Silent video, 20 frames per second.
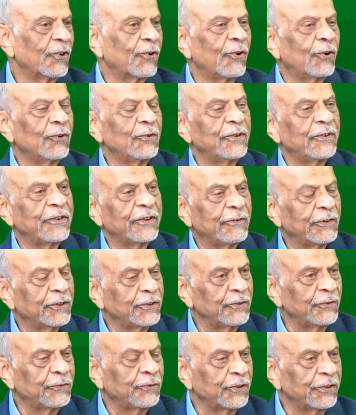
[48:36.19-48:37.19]
God will
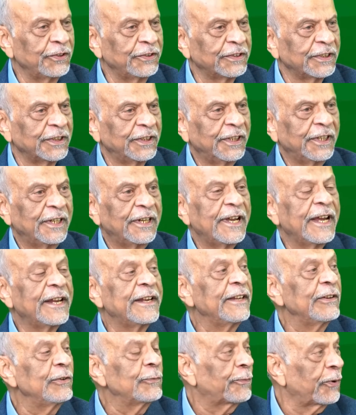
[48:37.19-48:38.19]
reward you for it,
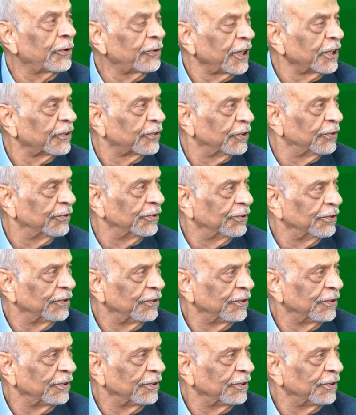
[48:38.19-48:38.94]
and He will protect you.